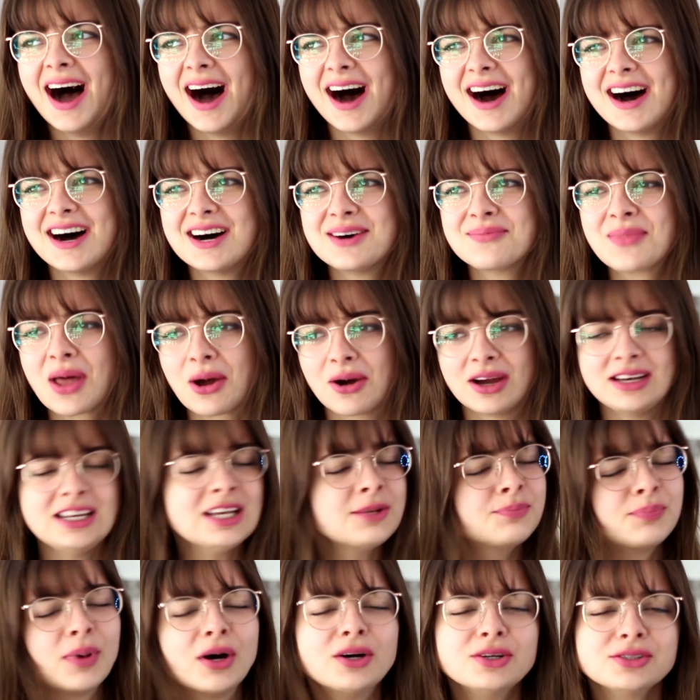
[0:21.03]
Now I
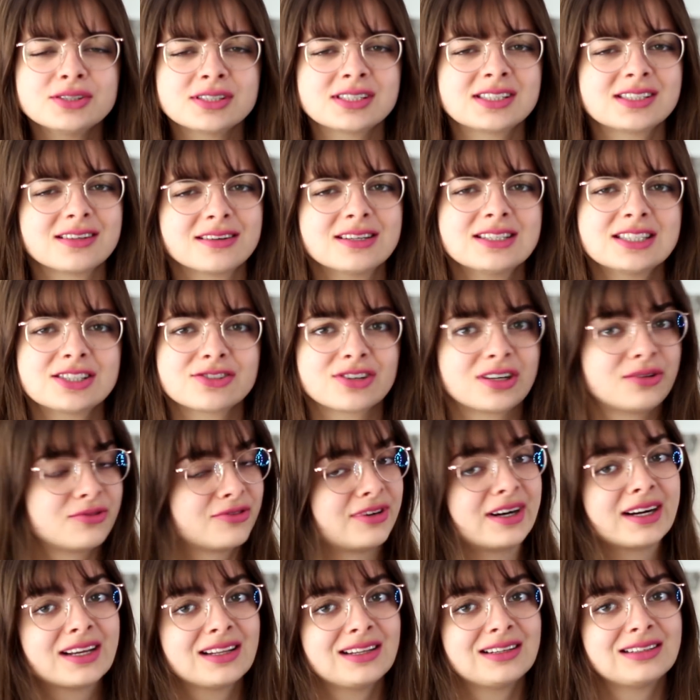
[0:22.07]
did post on Instagram
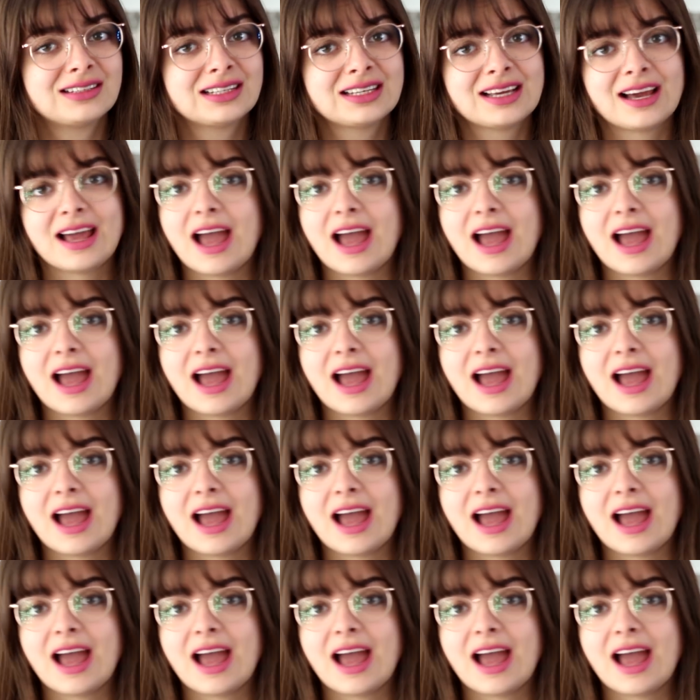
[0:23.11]
regularly,